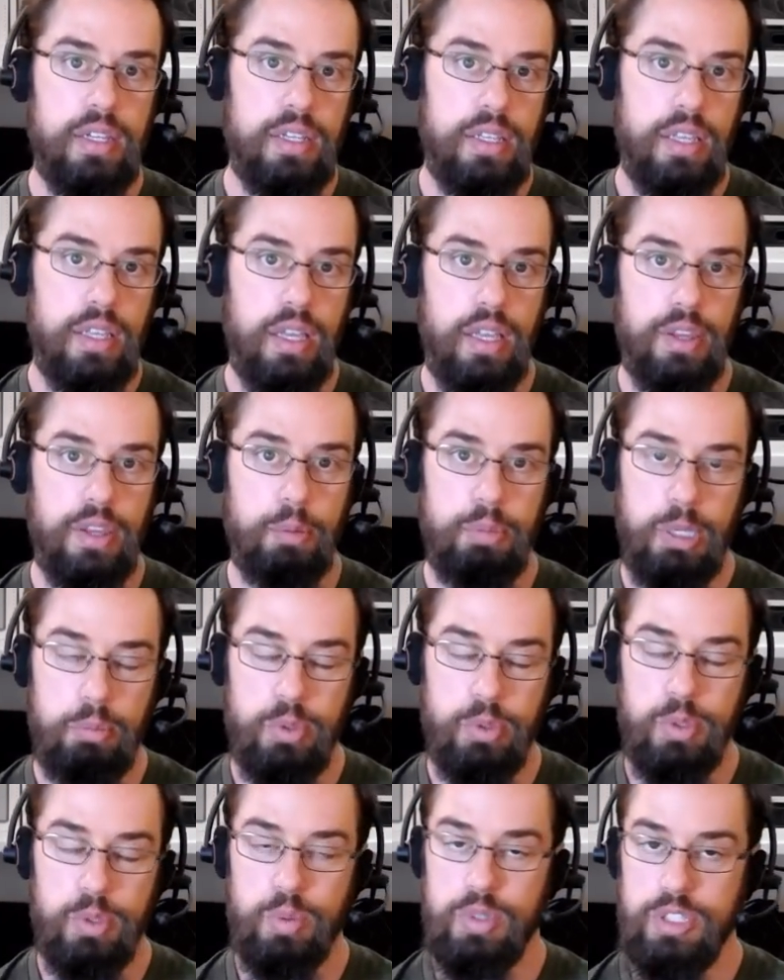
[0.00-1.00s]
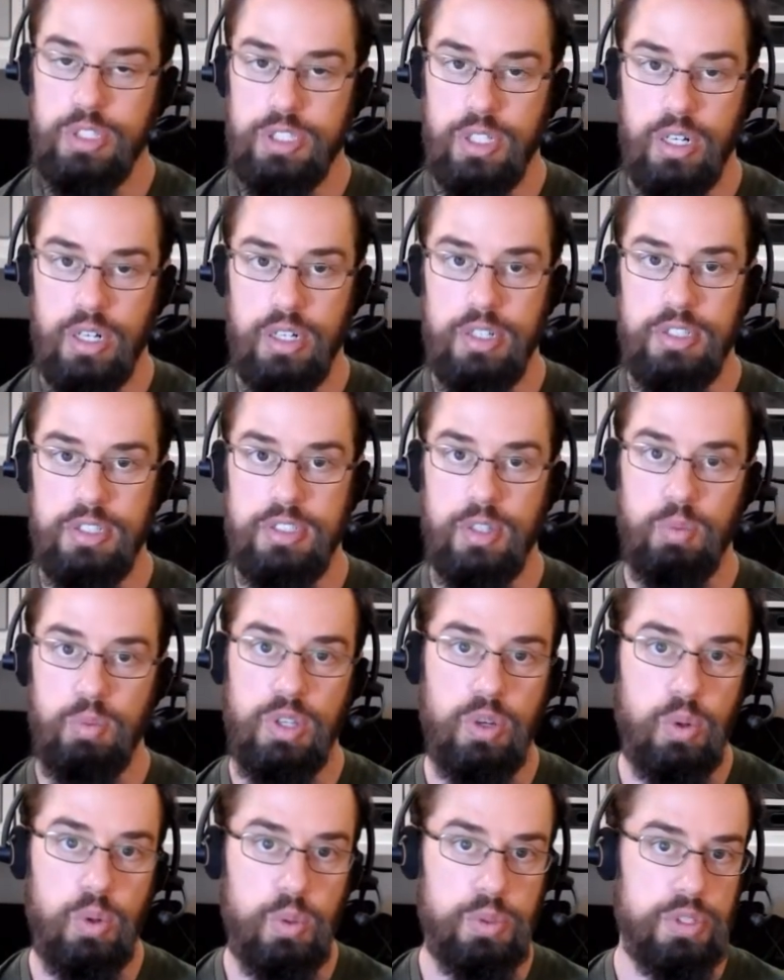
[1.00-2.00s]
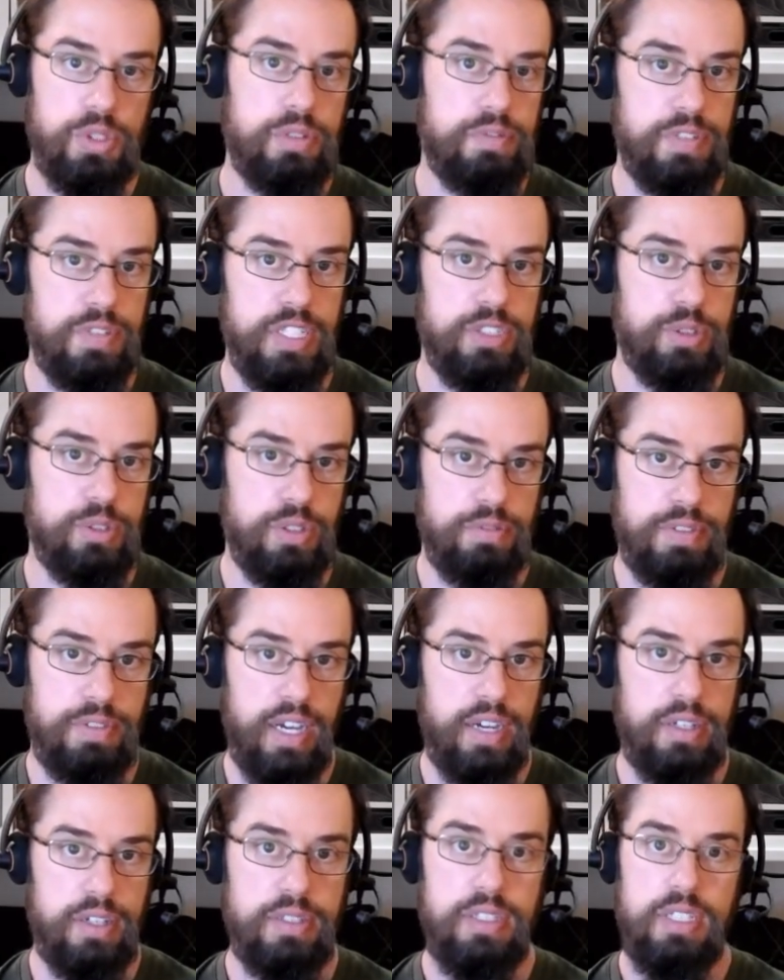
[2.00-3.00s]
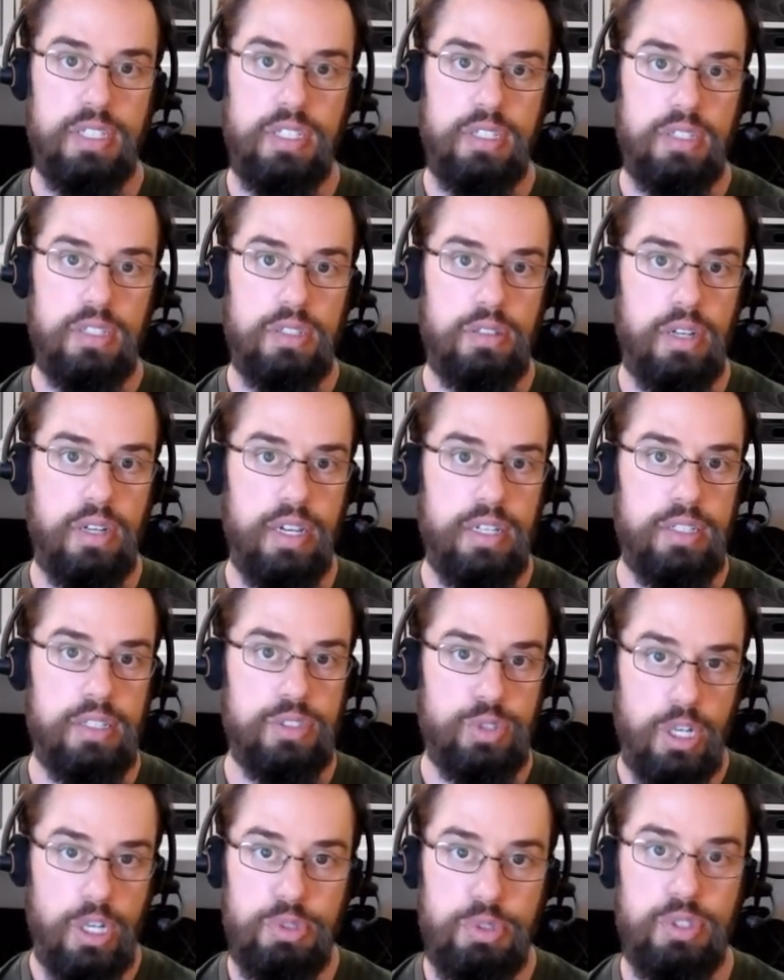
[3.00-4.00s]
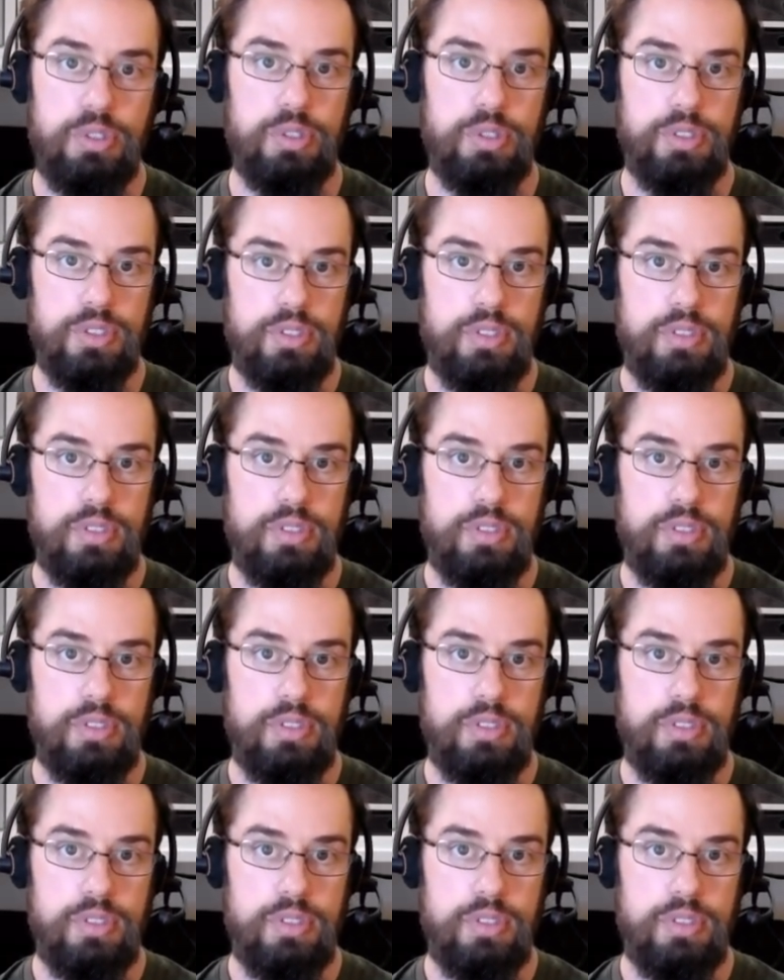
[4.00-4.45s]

the people who are in charge, that we hold their feet to the fire, right? Tribunals.